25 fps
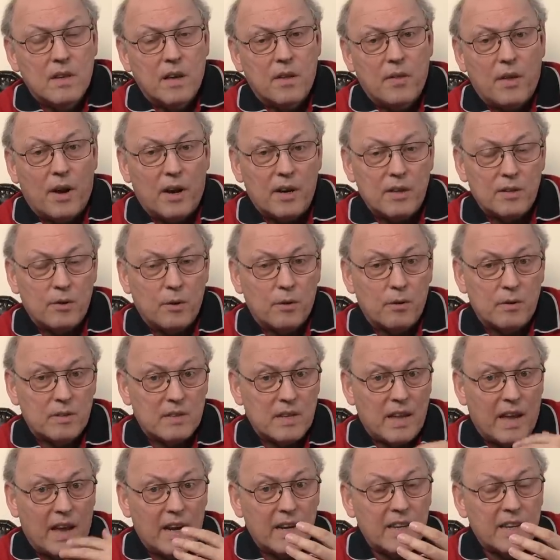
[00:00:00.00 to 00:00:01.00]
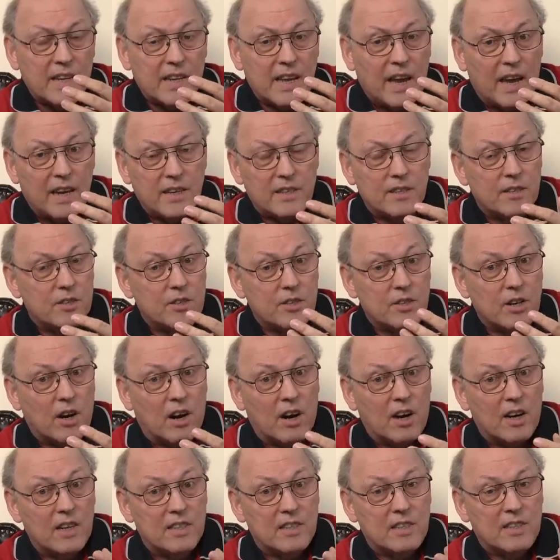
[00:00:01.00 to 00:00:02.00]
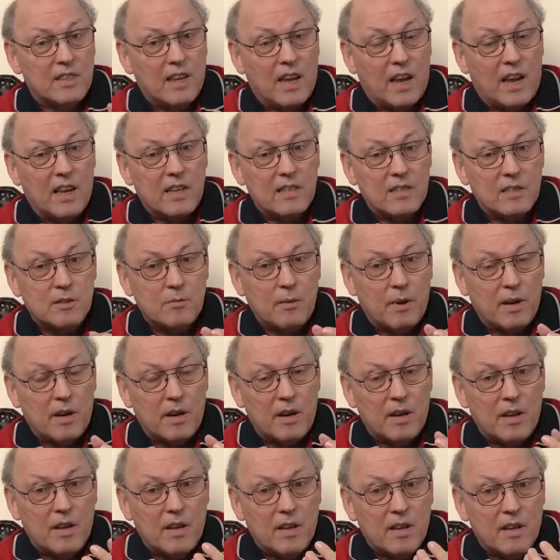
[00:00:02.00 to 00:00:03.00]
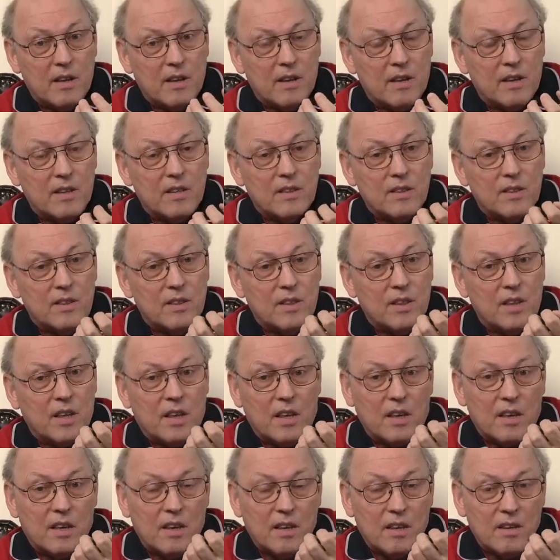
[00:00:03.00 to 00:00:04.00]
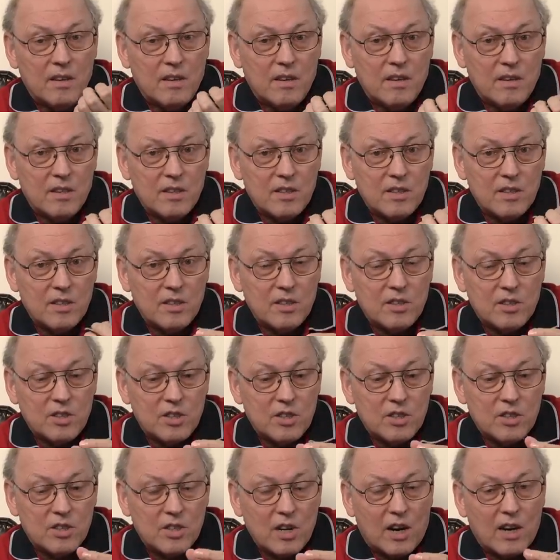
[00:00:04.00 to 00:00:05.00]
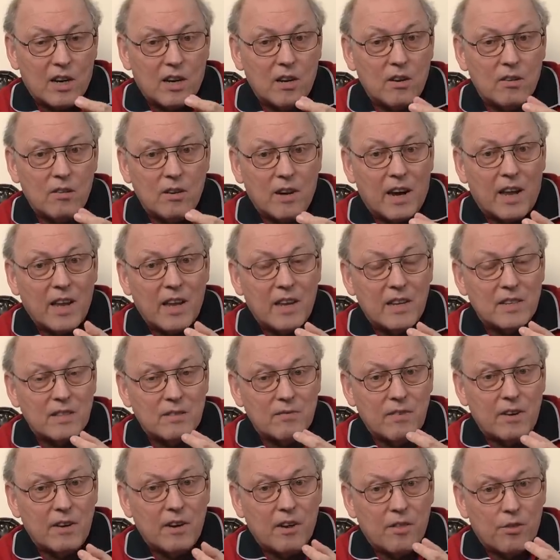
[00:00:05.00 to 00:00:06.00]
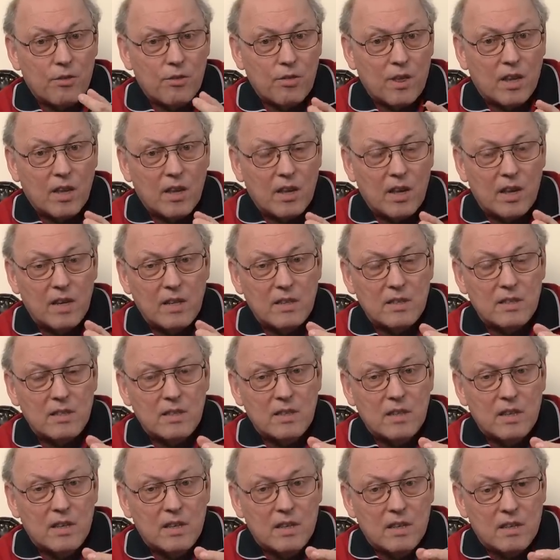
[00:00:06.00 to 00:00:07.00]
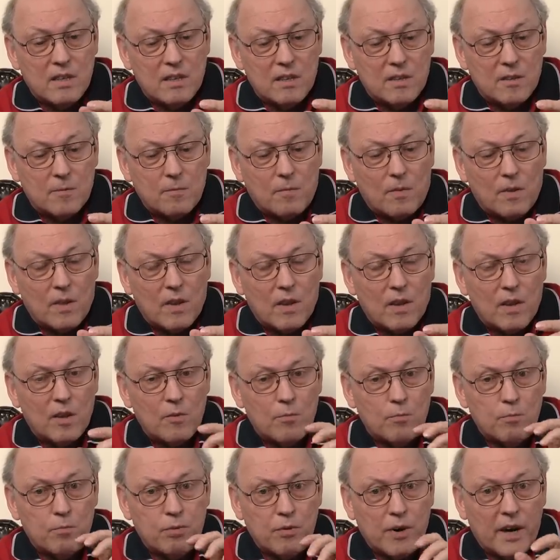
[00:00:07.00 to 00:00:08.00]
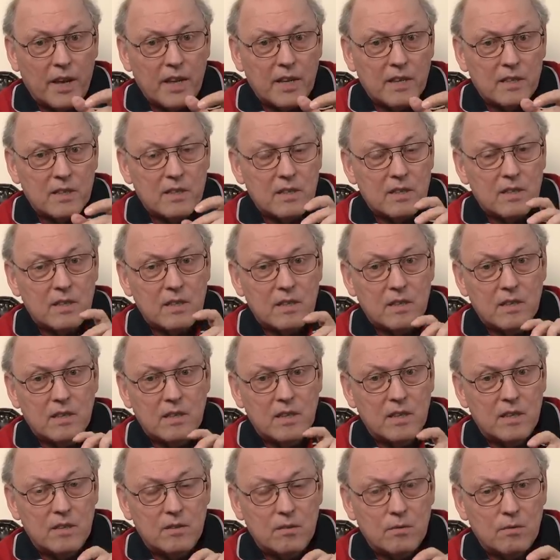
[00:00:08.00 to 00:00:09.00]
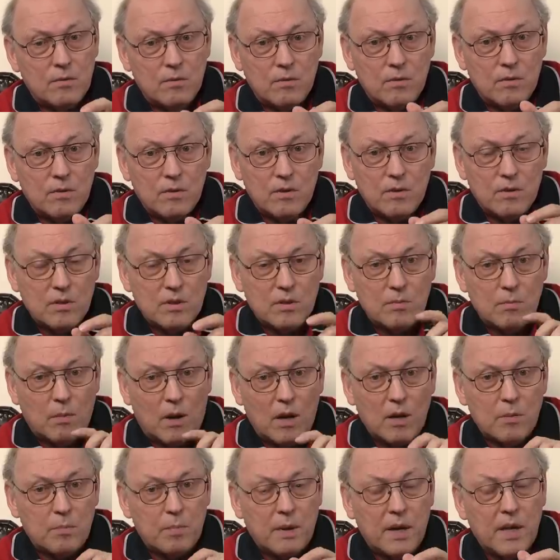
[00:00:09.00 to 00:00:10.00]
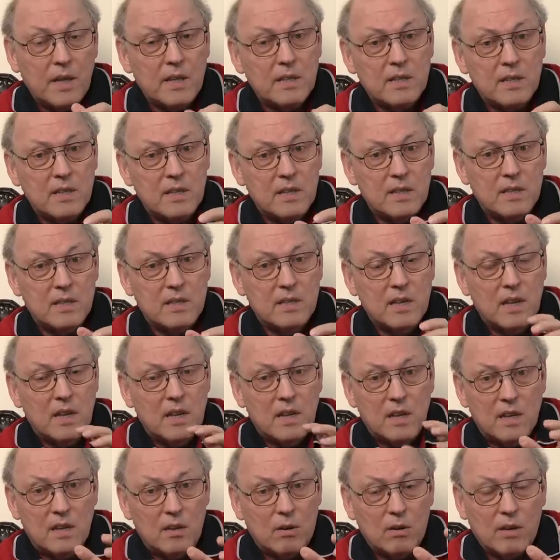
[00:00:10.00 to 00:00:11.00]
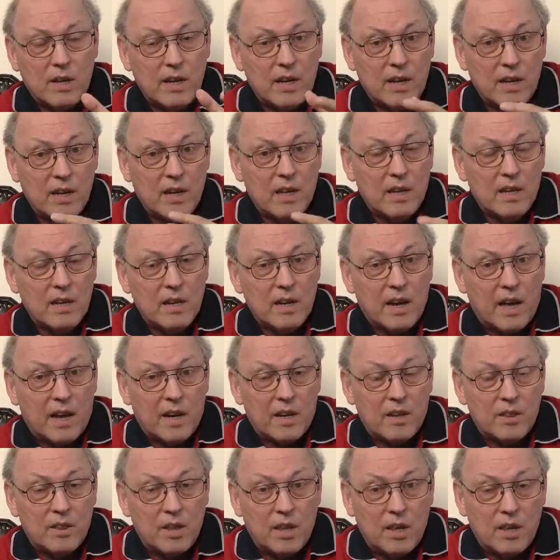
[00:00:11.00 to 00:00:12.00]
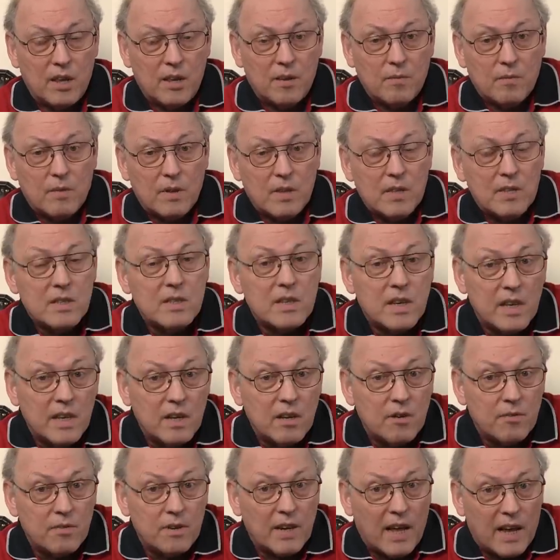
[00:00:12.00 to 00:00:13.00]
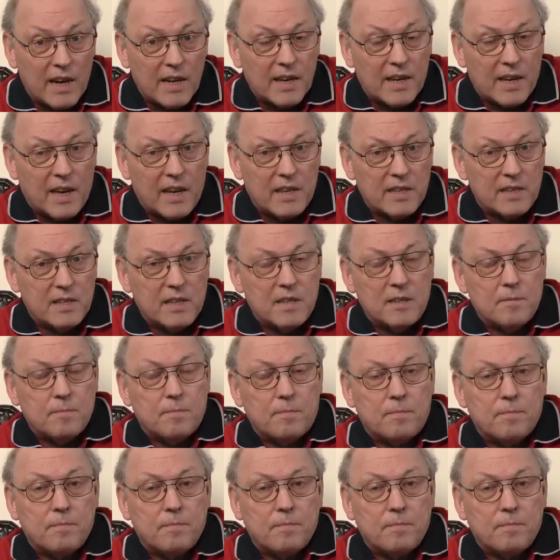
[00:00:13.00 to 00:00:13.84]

and there are those alligator charred casks where uh, the charcoal layer is very thick and uh, it breaks into small pieces looking like the skin of an alligator.